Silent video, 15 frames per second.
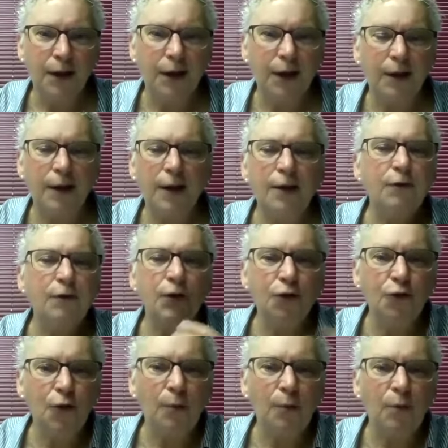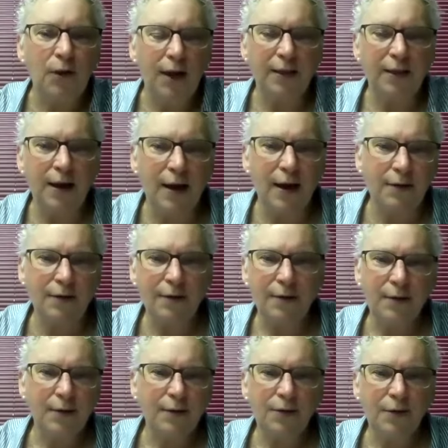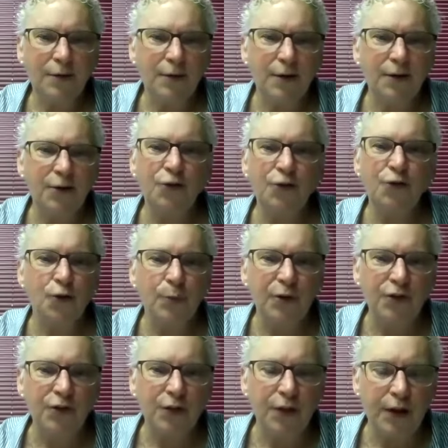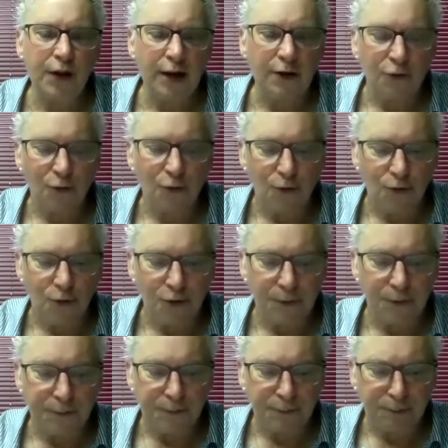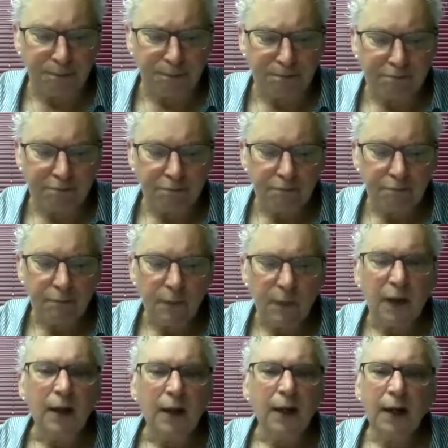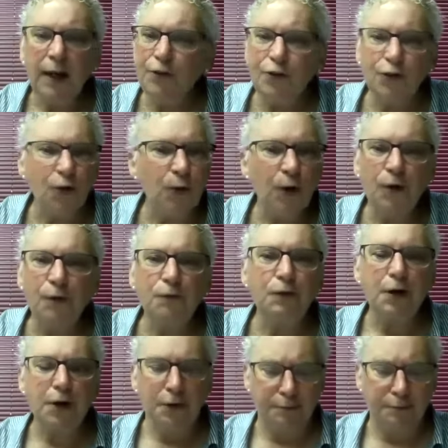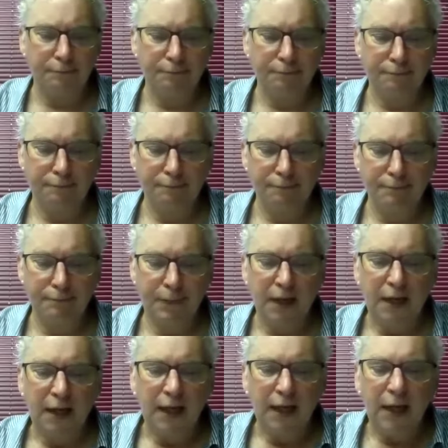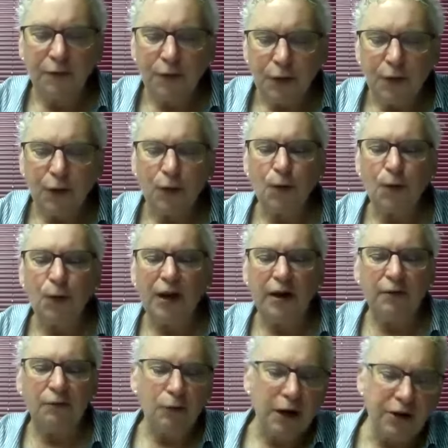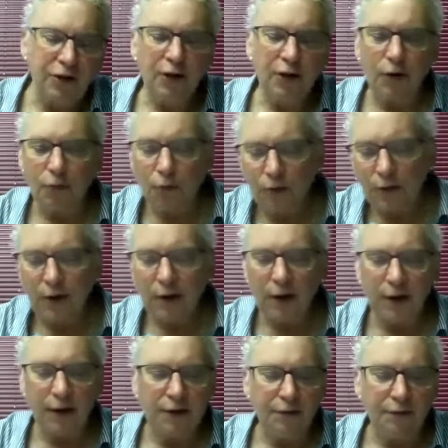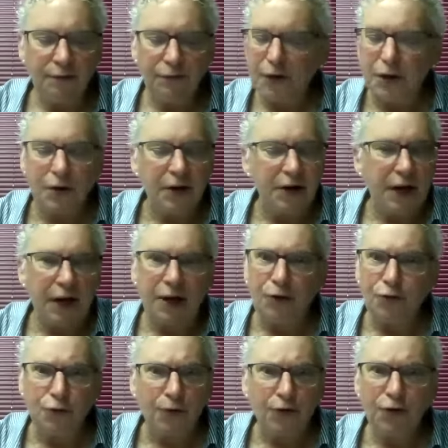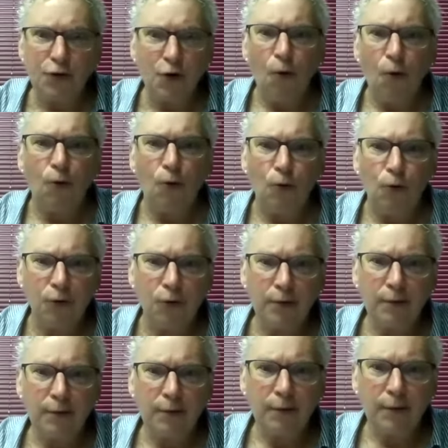in even a trouble like that, a disturbance in the natural order. And so we don't fear. Even though we have raging and roiling and very dangerous, cold,